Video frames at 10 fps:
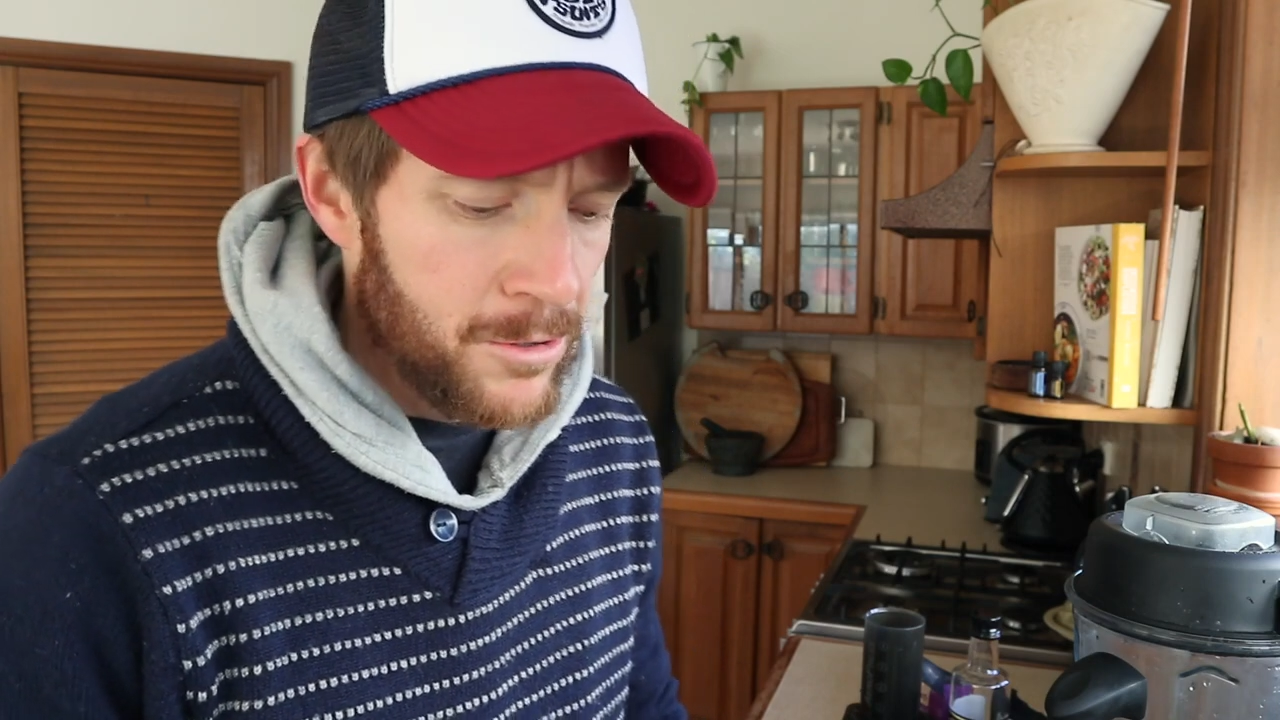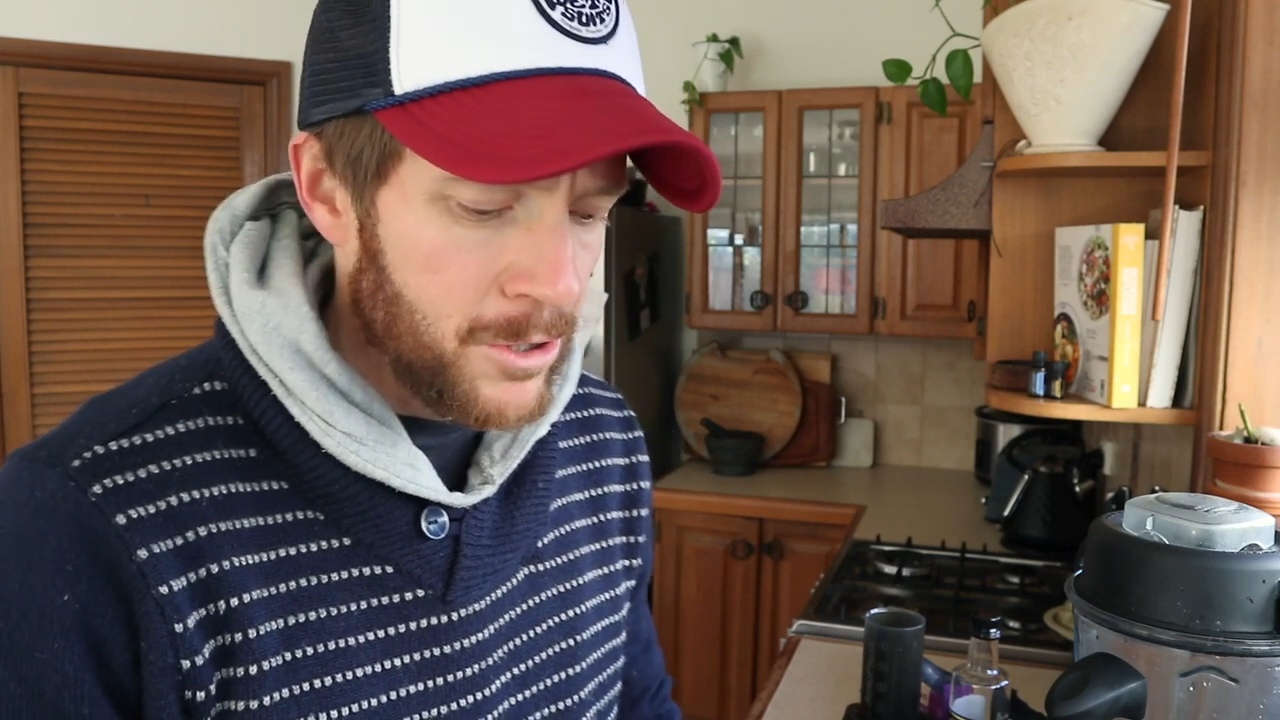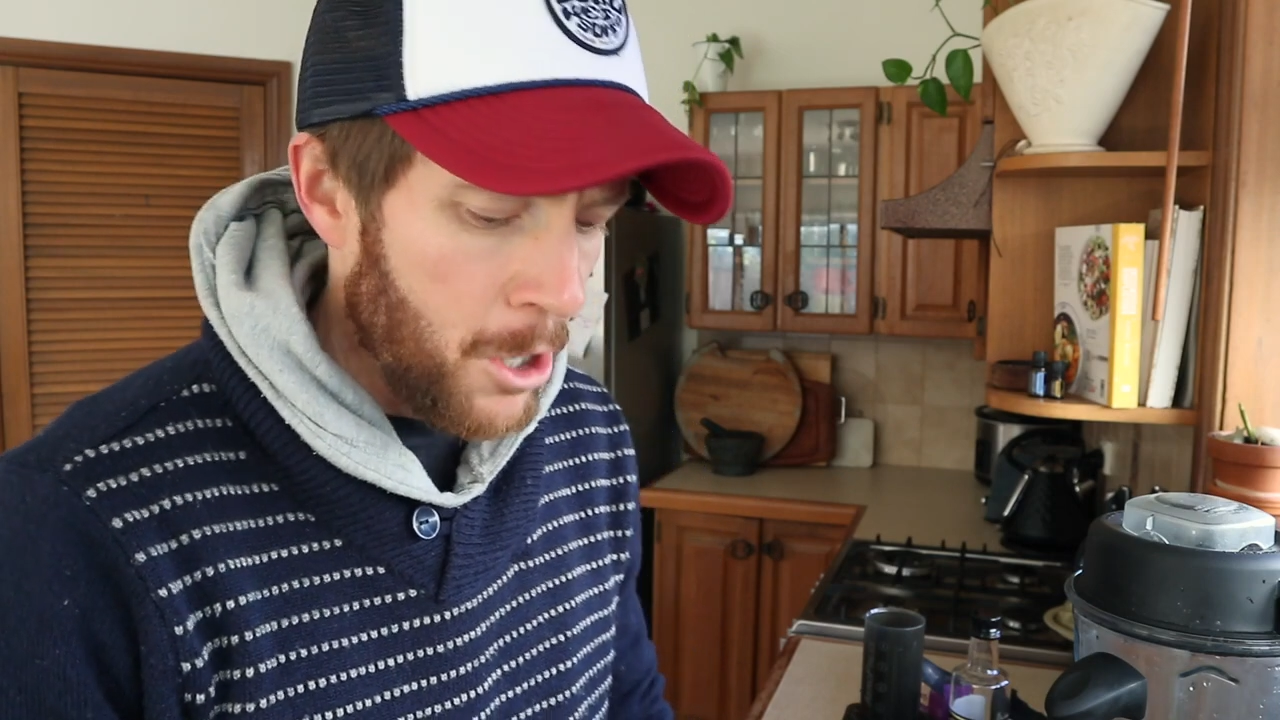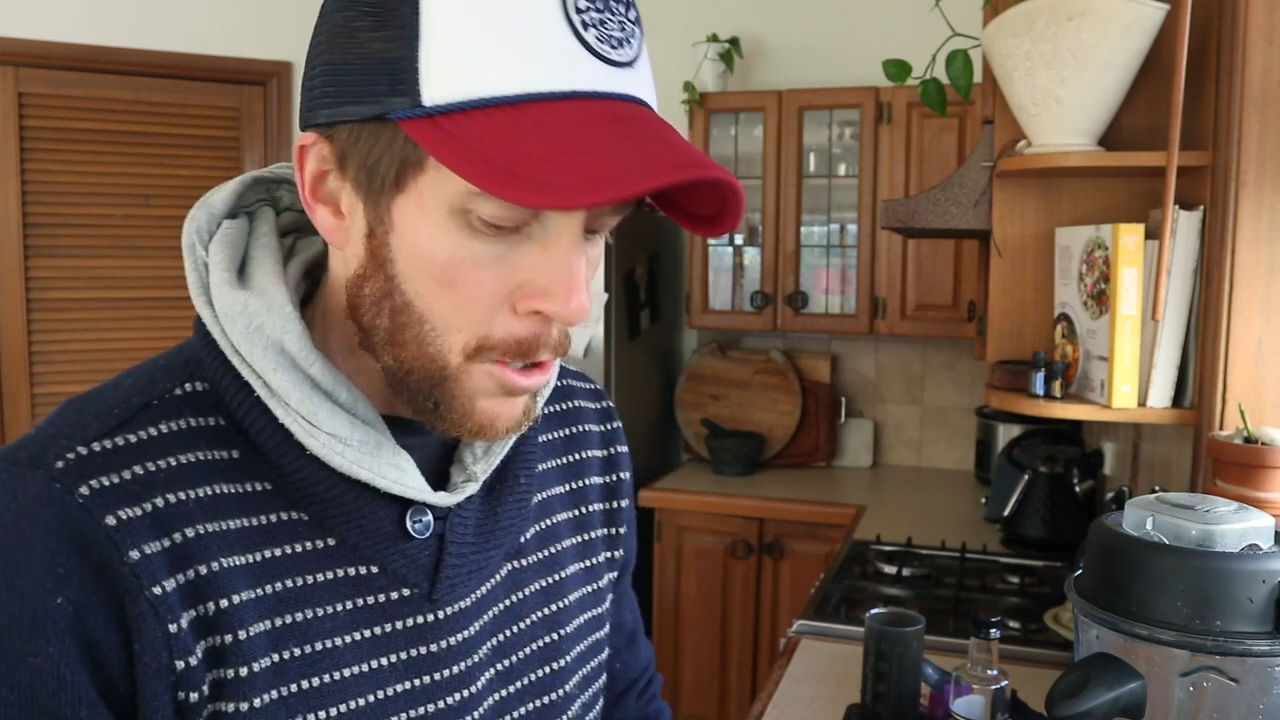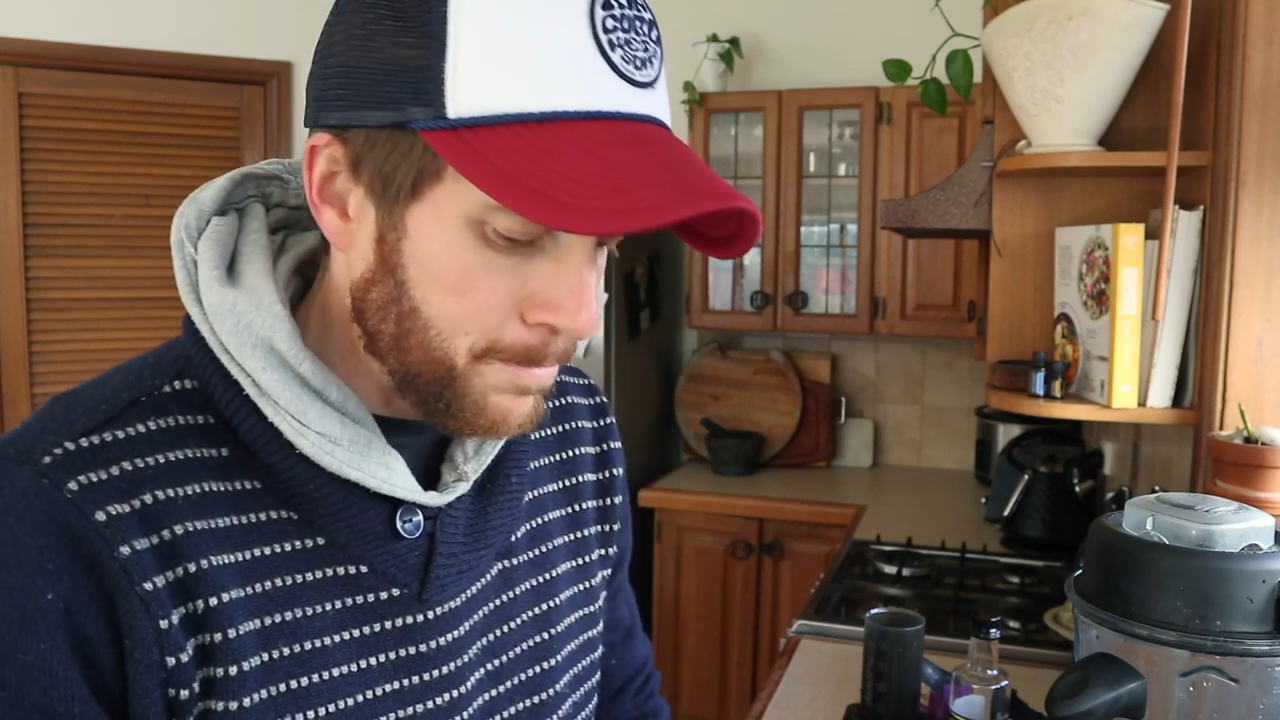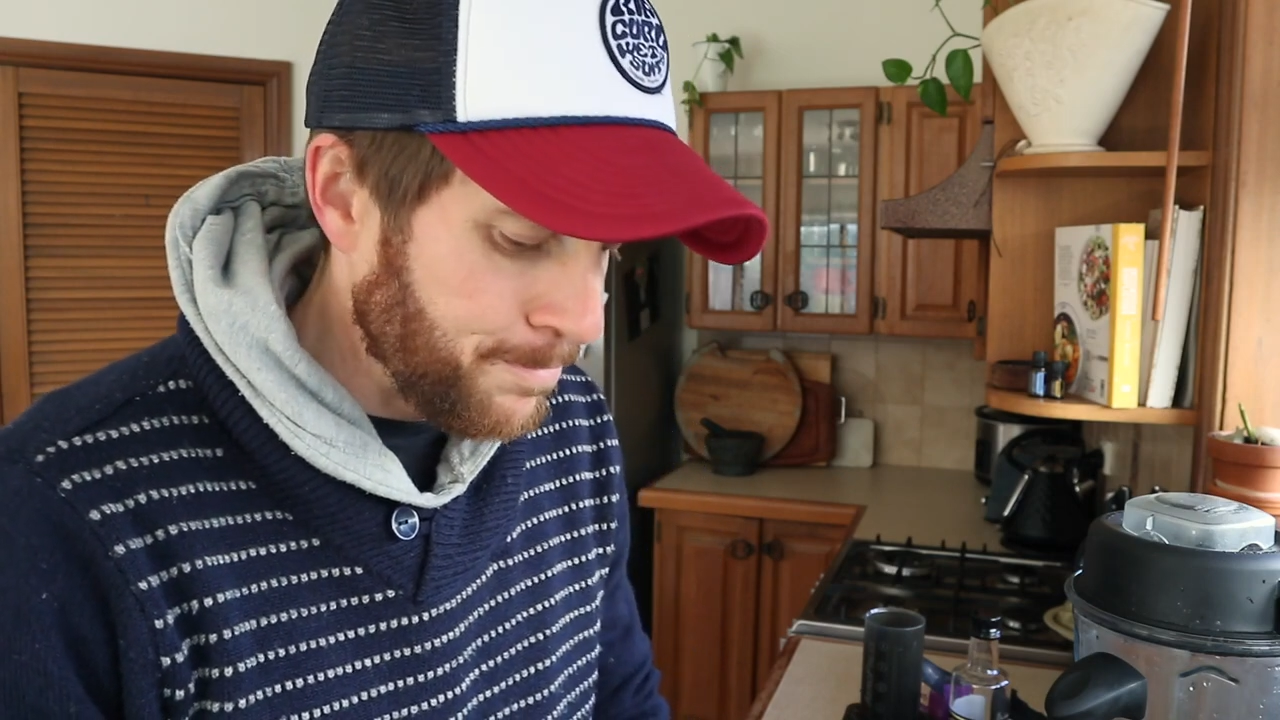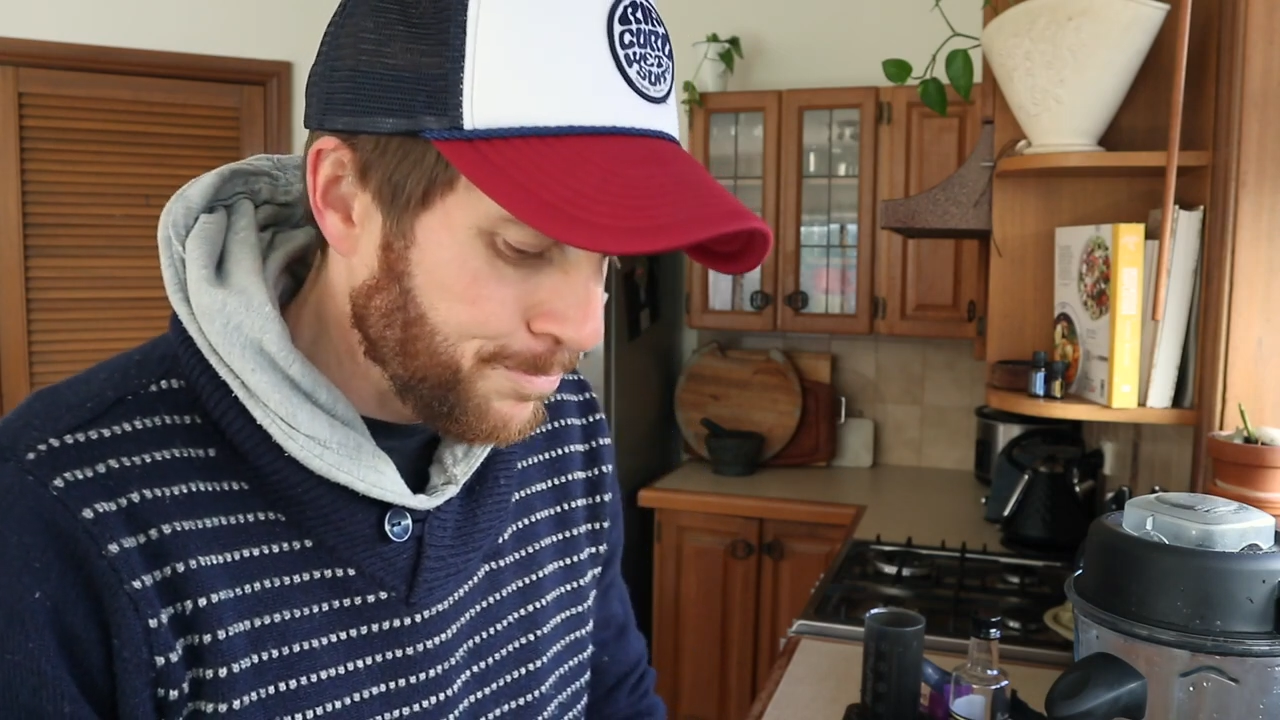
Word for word: So